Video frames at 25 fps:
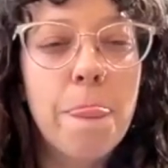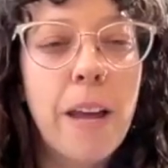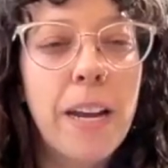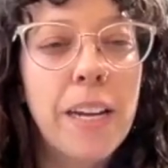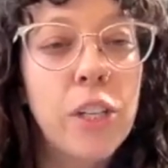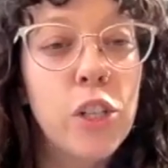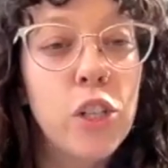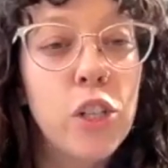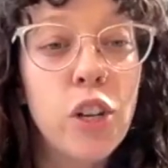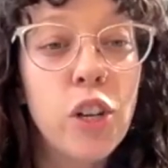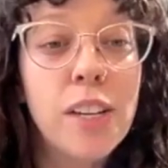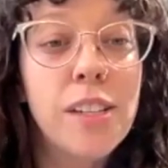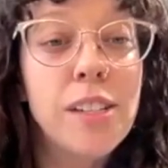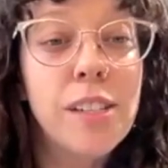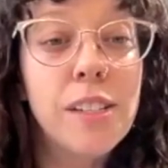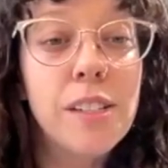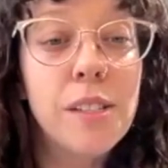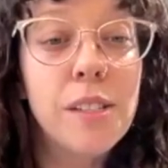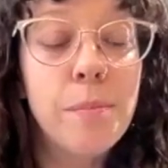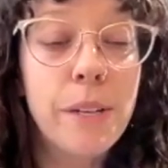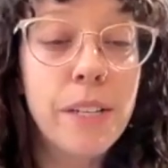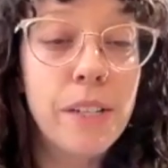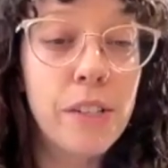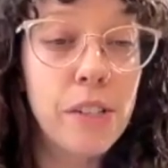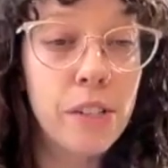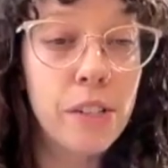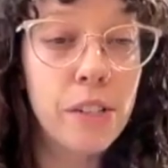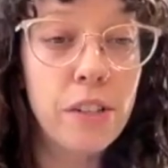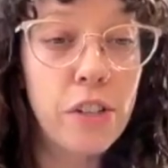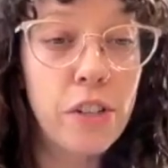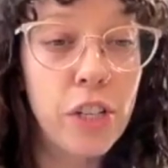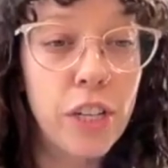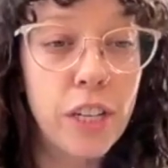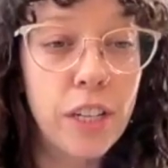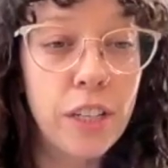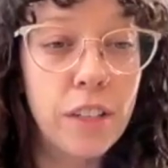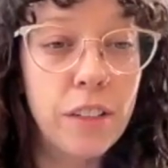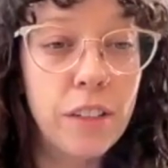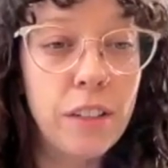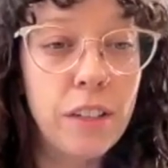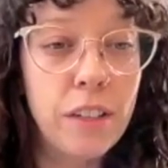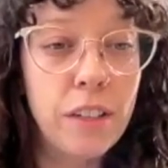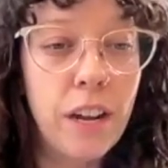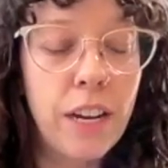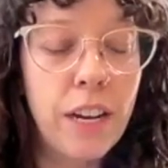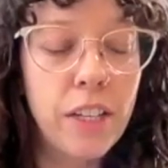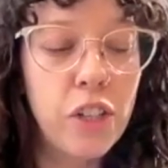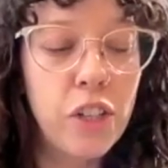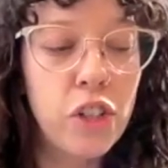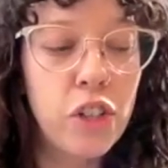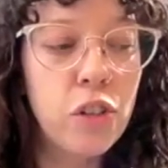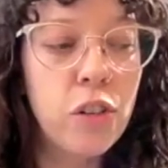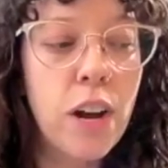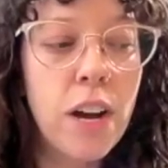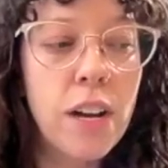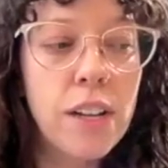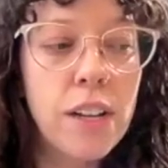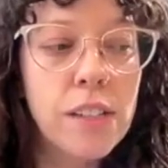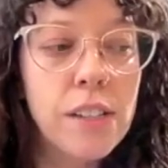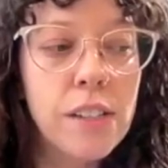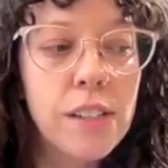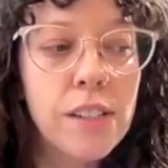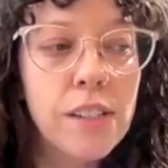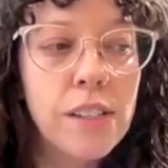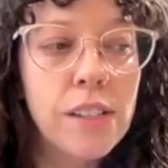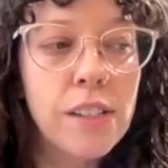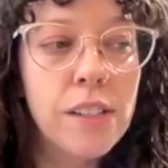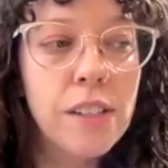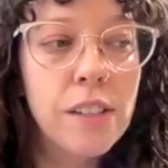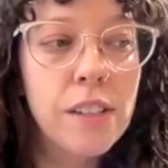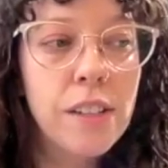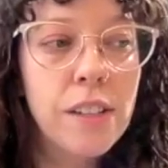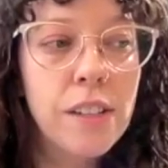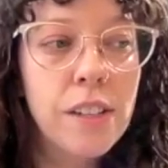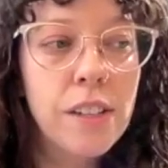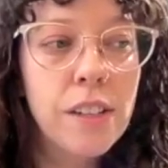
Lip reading: I trust my surgeon. I trust